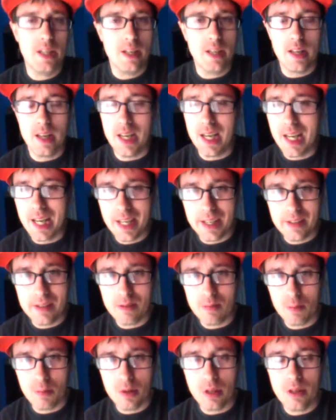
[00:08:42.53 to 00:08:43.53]
the next
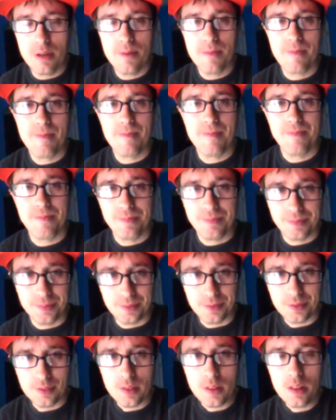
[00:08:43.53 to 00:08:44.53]
one.
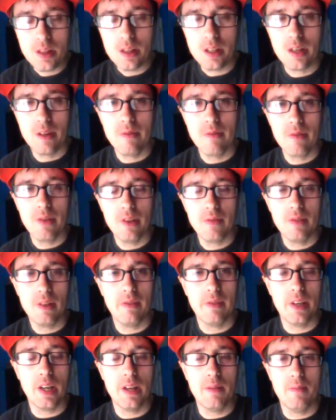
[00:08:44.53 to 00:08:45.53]

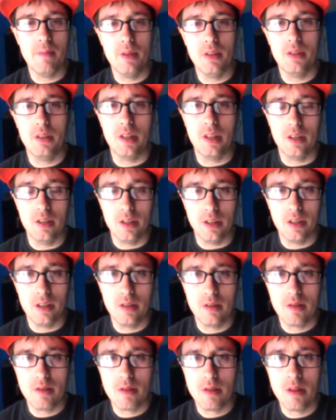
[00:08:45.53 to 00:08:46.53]
$55 million.
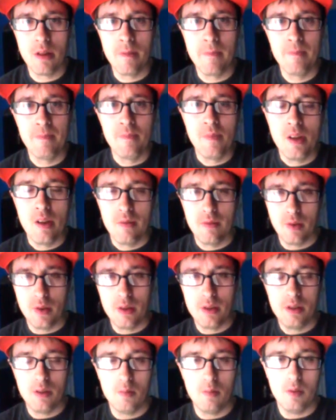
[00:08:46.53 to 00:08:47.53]

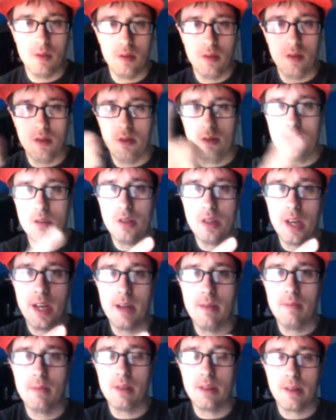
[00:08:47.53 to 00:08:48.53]
First it was The Hunger
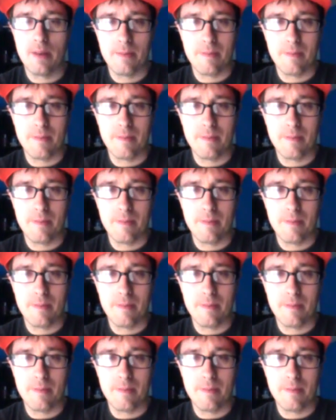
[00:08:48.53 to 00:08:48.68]
Games,